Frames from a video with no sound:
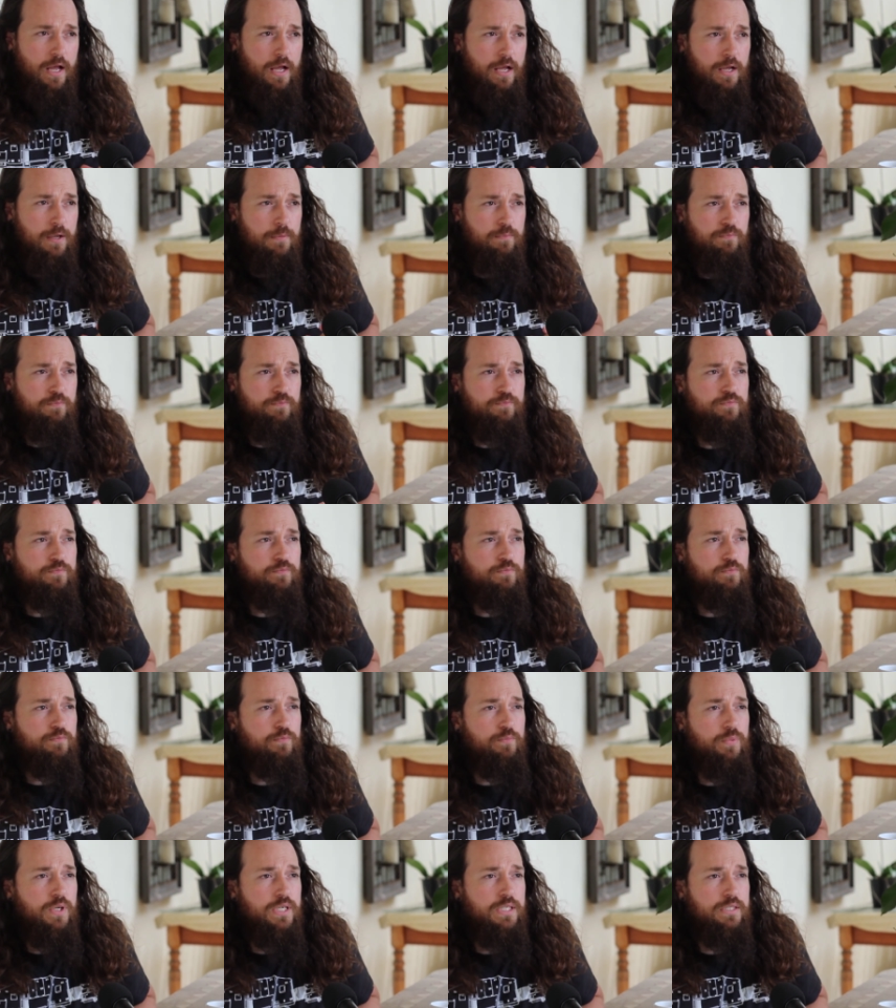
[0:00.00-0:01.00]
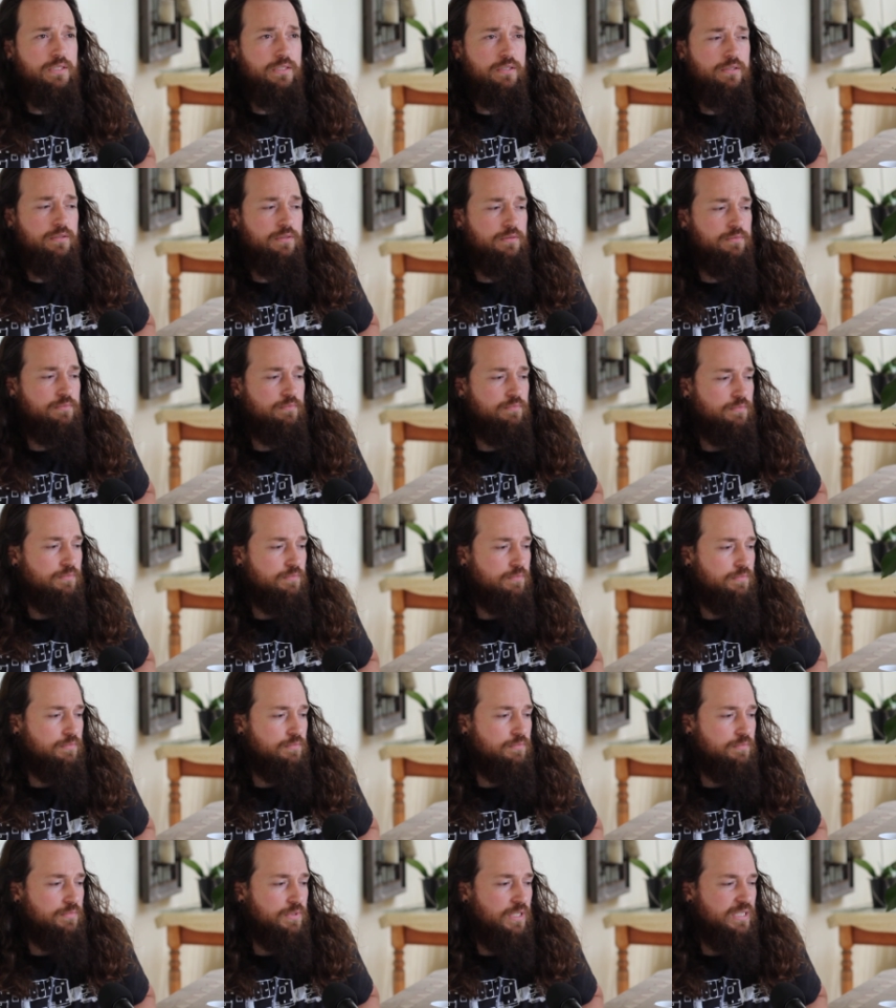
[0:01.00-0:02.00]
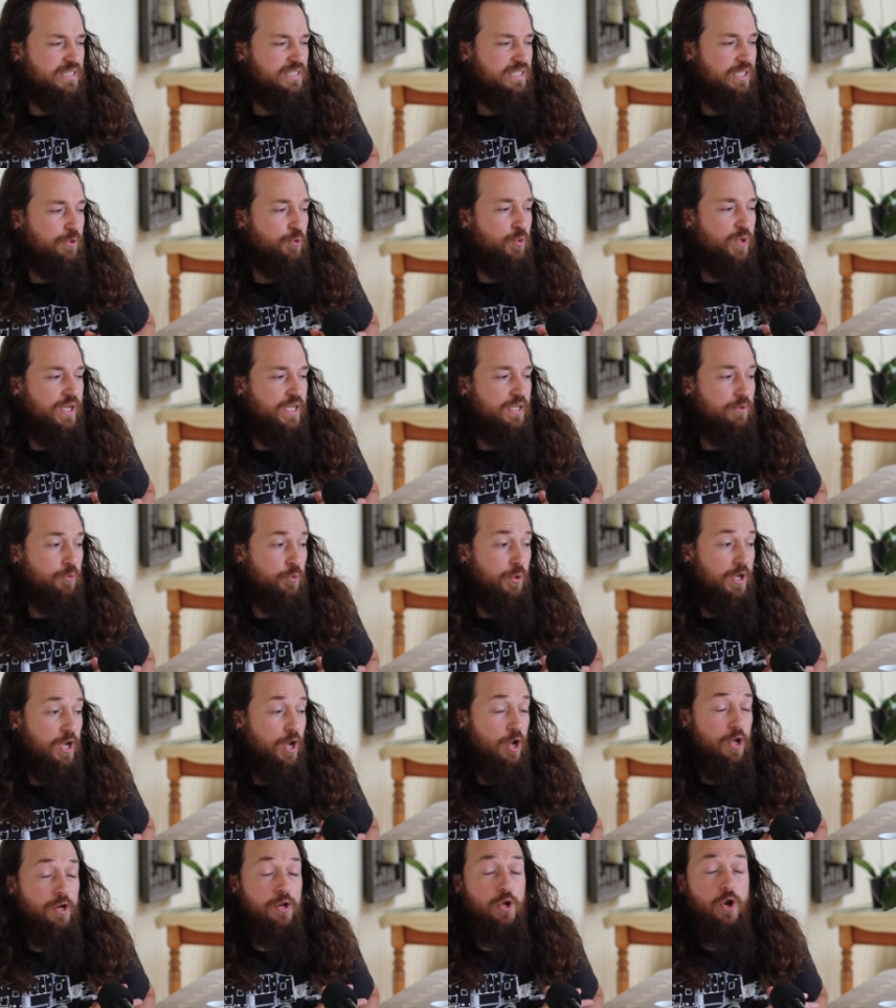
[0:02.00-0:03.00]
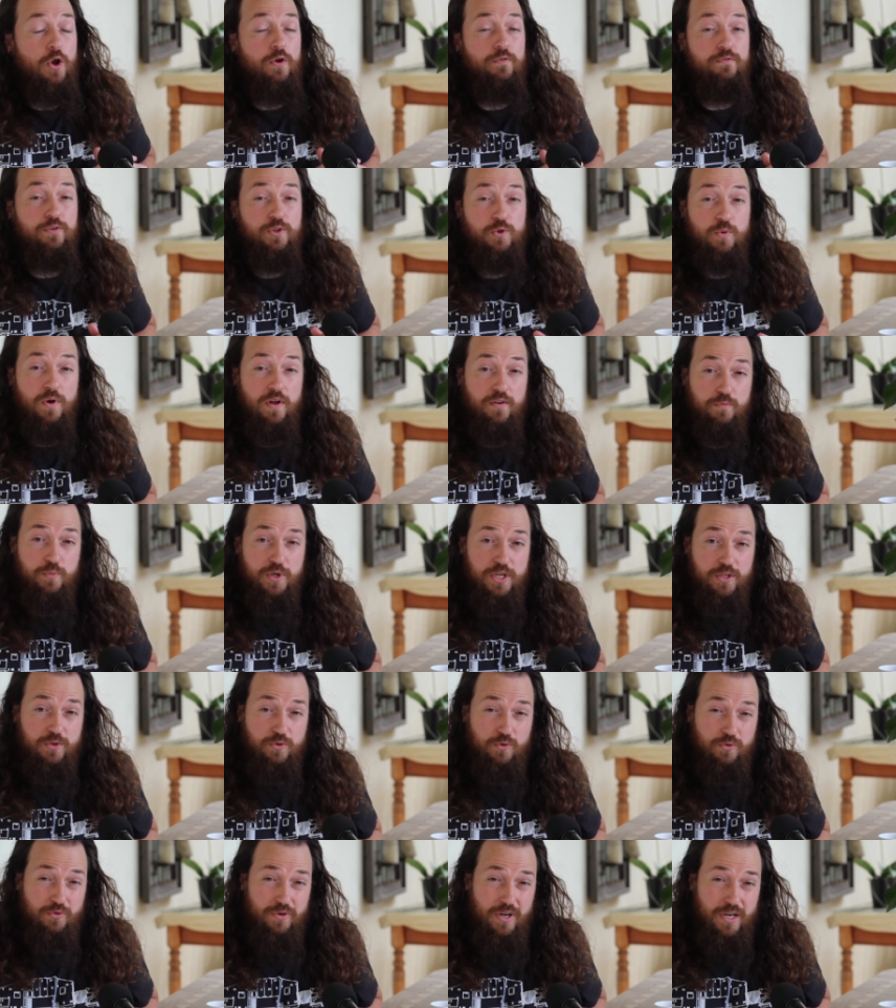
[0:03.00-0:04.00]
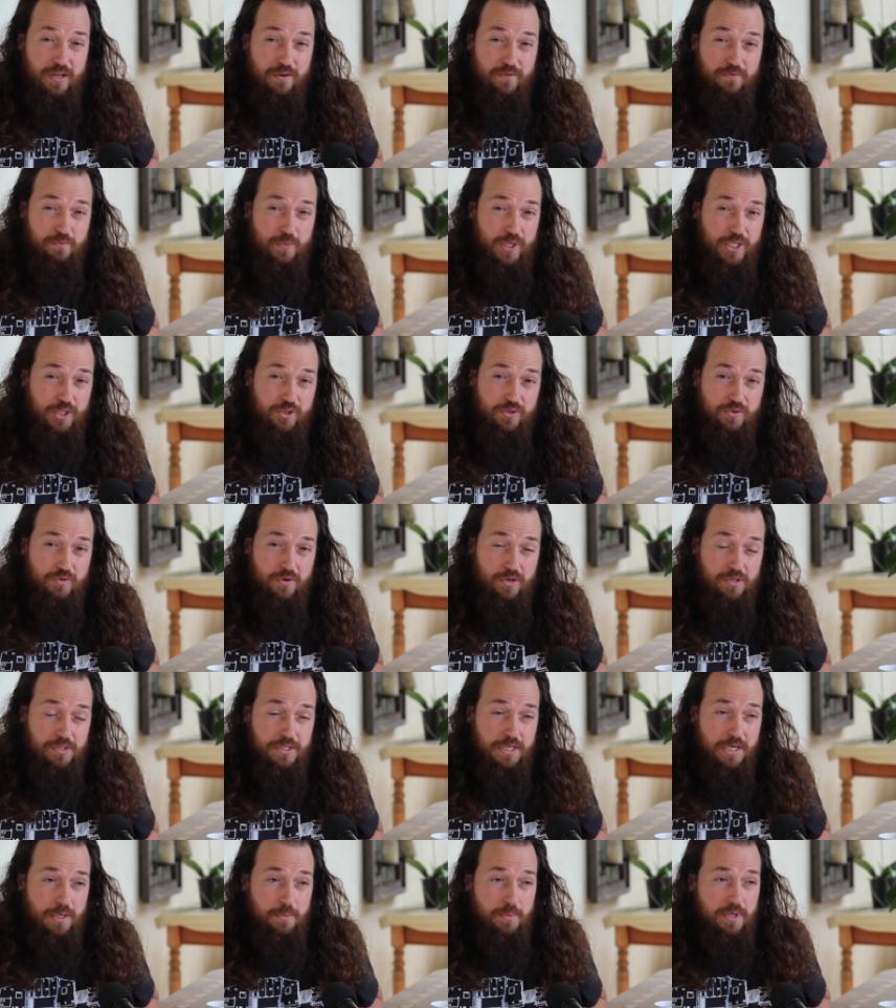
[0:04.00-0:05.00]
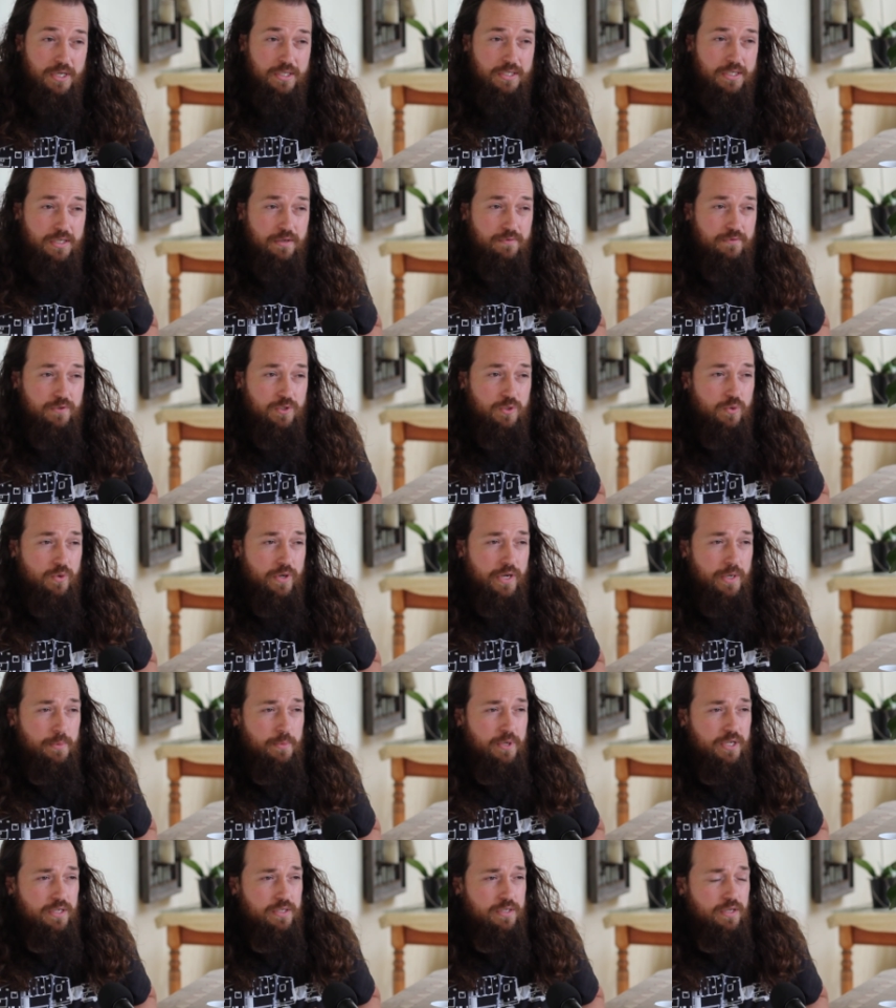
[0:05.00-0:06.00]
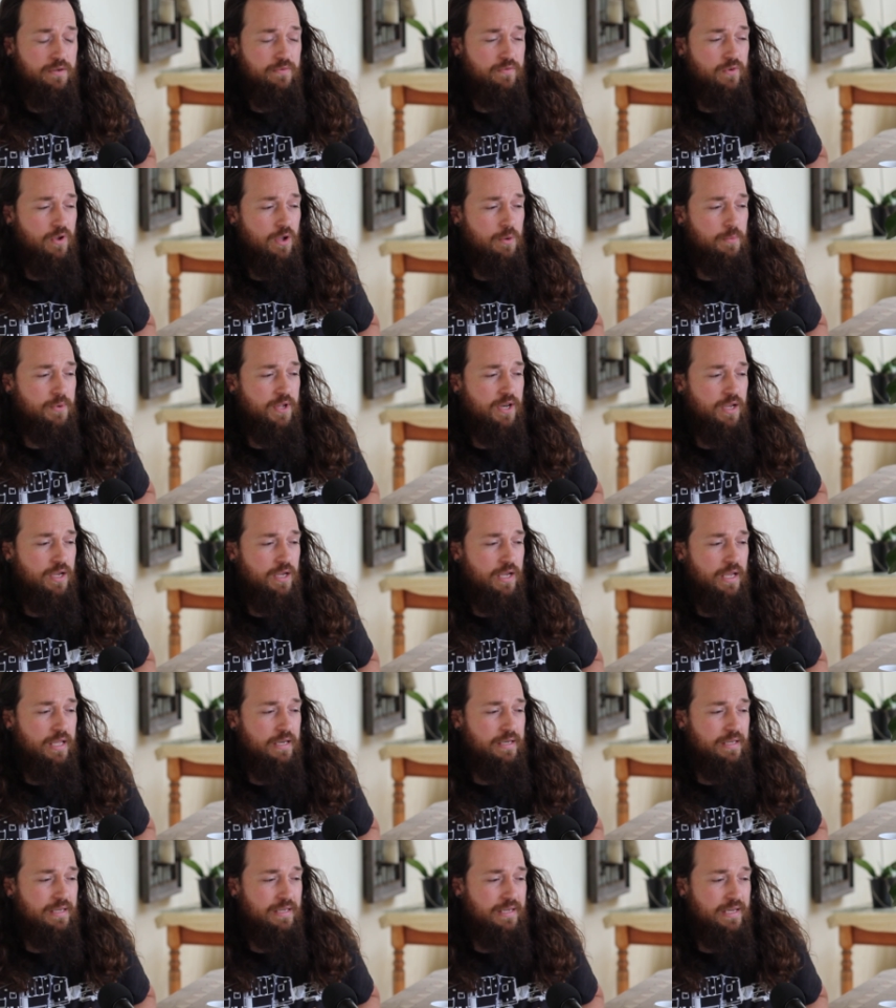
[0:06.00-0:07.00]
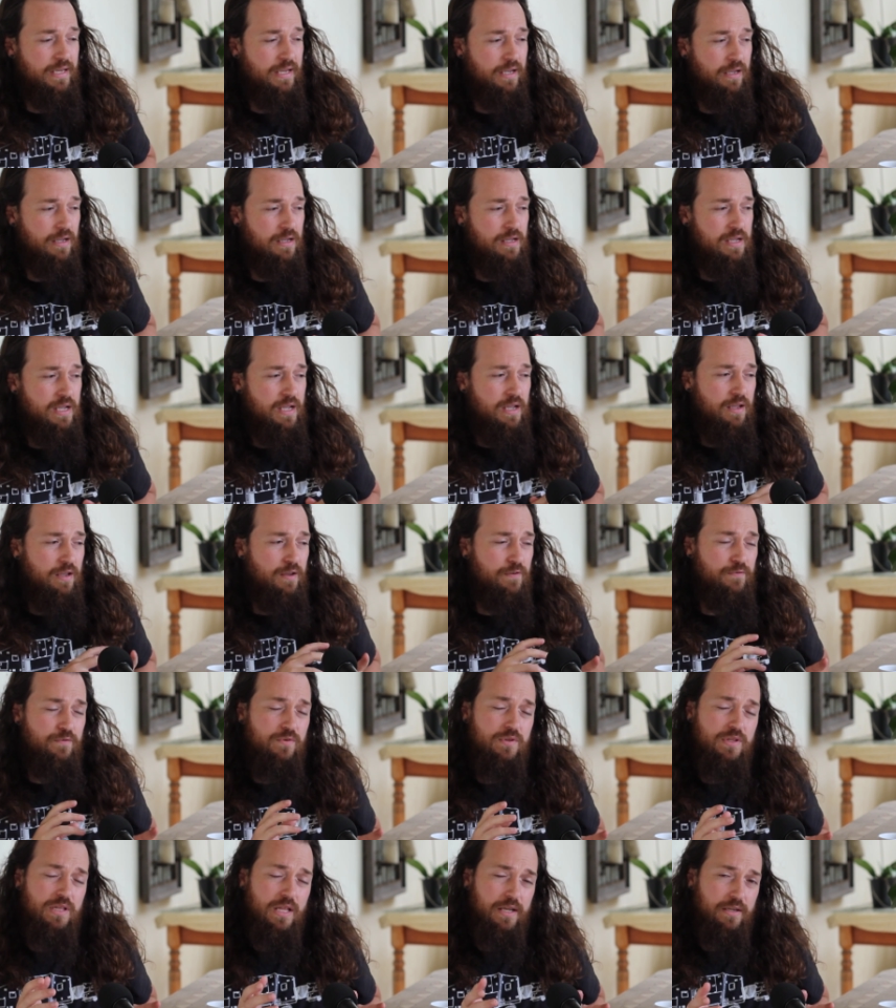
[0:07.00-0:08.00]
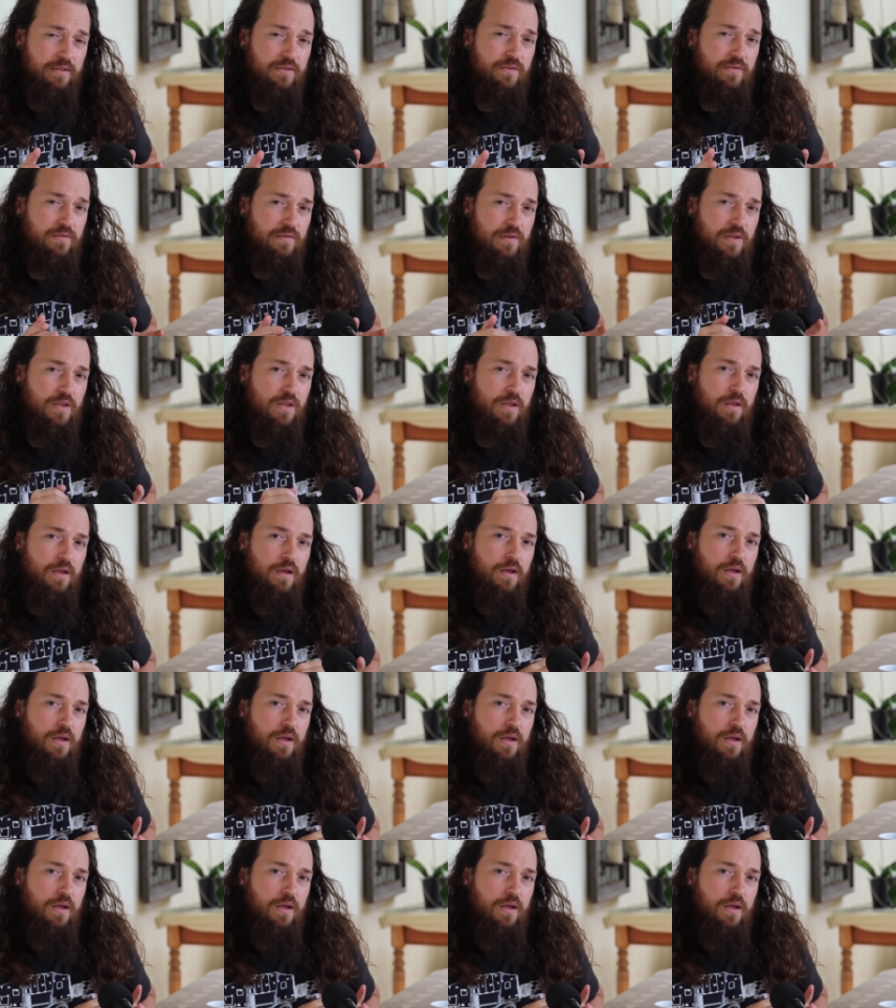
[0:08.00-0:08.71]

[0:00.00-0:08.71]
um, but I see we, we're at over twelve minutes already of me just ranting about stuff and talking about stuff, so I'm going to end it here. If you'd like to see